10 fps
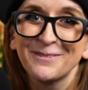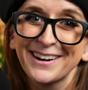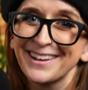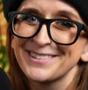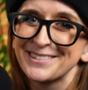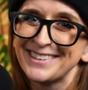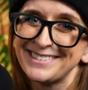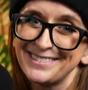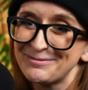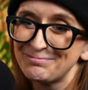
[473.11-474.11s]
why not do
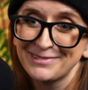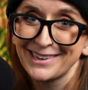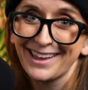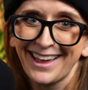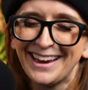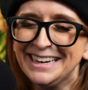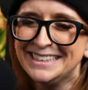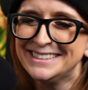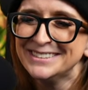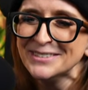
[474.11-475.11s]
it today?
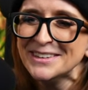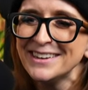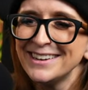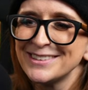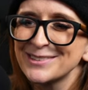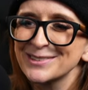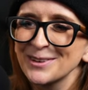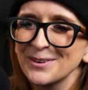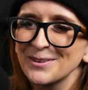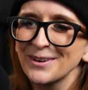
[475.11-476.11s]

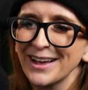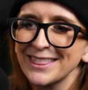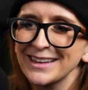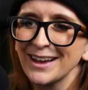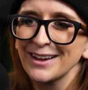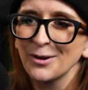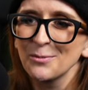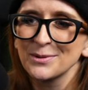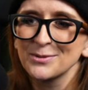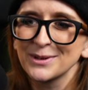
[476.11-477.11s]
so I think I
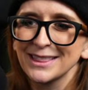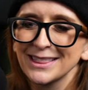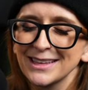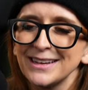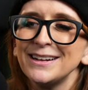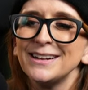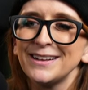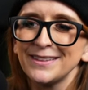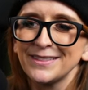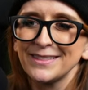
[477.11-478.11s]
opened with
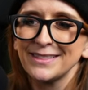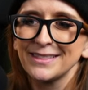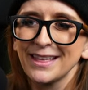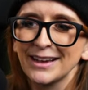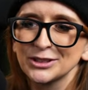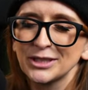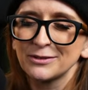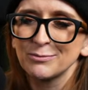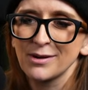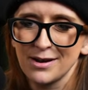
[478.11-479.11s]
that shade
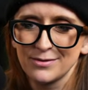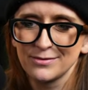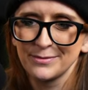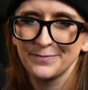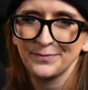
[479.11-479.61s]
of brown